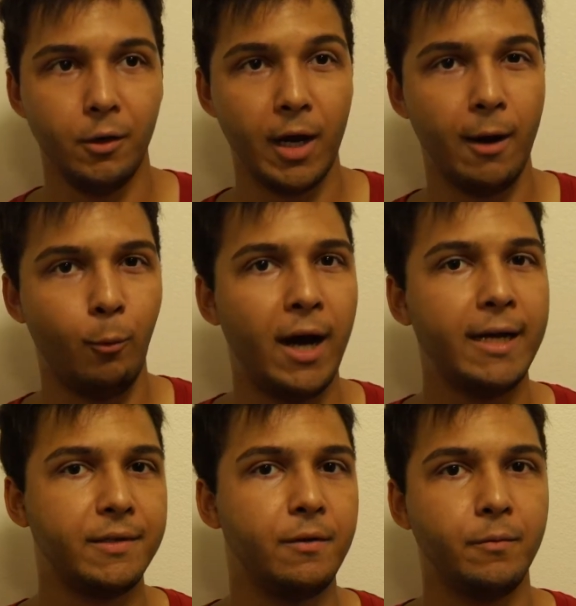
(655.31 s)
got
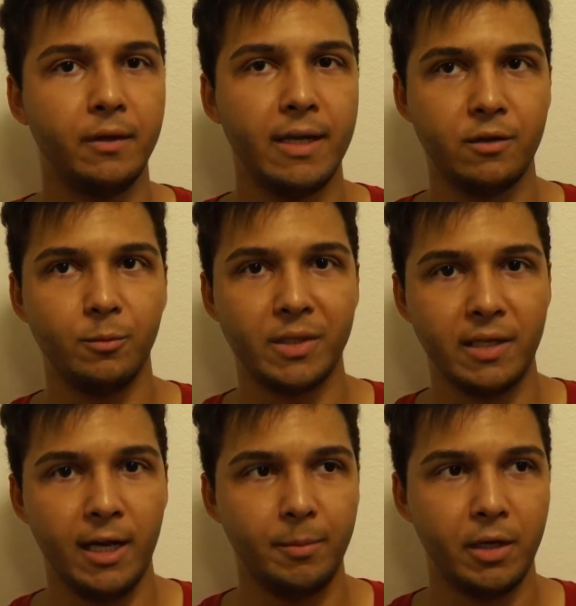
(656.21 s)
wise and realized their
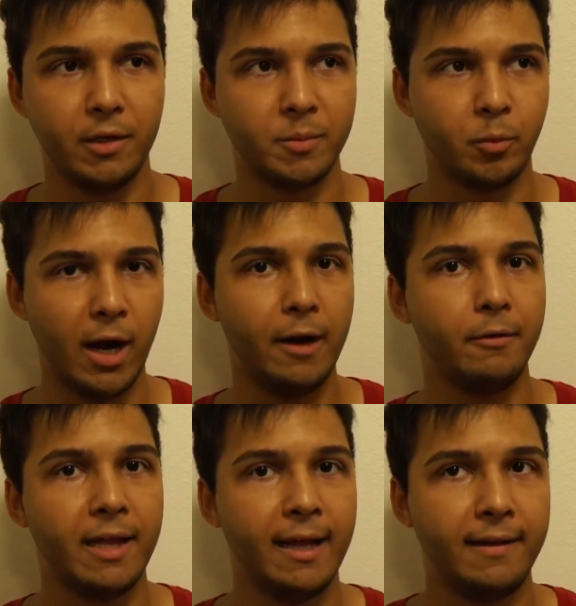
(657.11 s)
mistake, because prior
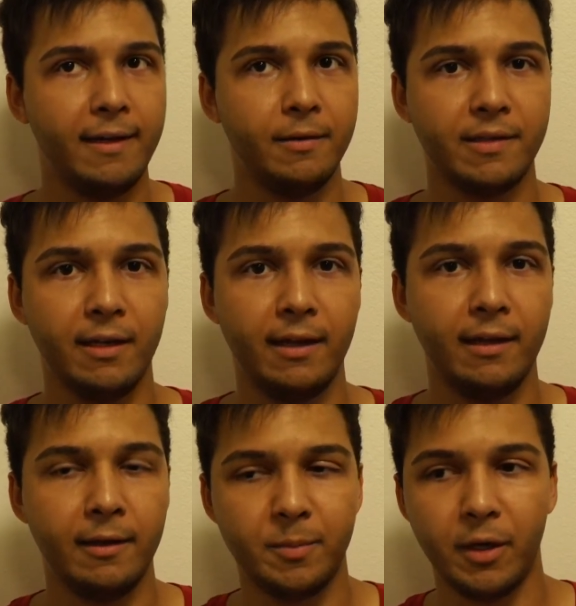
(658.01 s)
to that, they said that
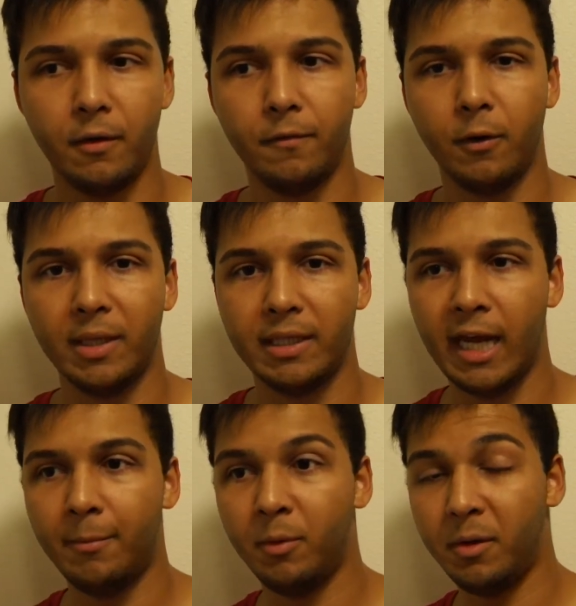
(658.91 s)
it's been confirmed that the
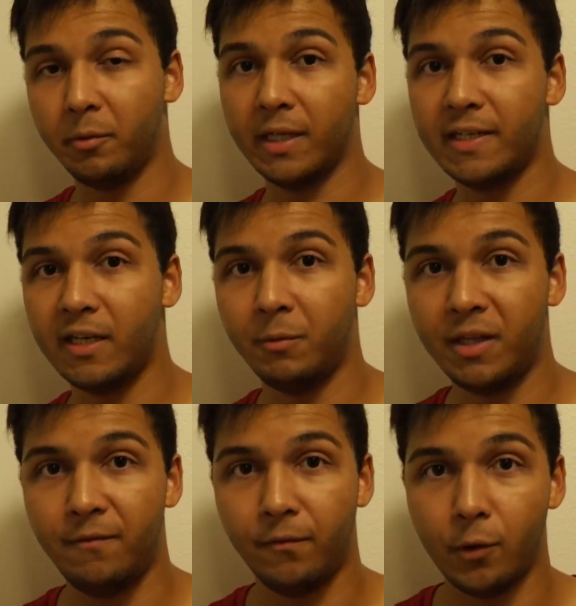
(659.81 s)
game would be releasing with
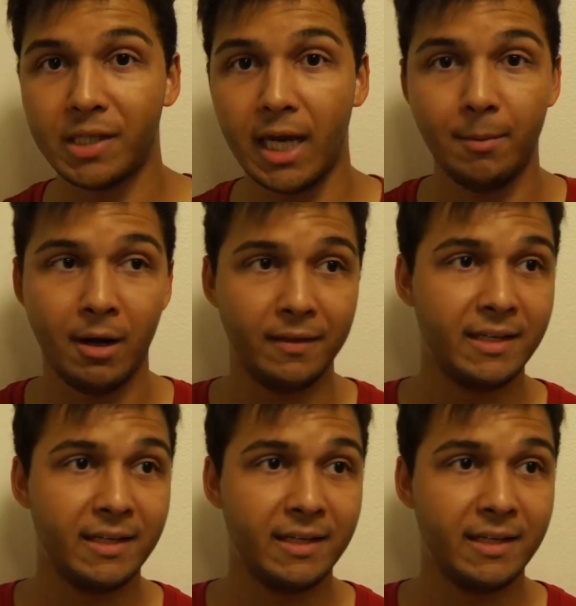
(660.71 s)
the first game on